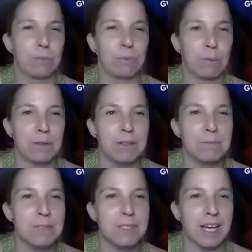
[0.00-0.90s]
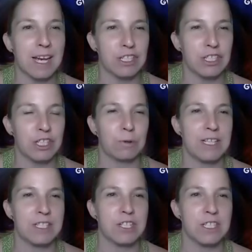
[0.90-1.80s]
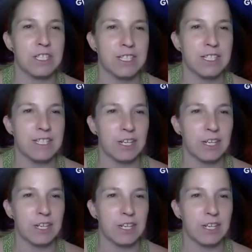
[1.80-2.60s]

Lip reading: problems, and she always used to tell me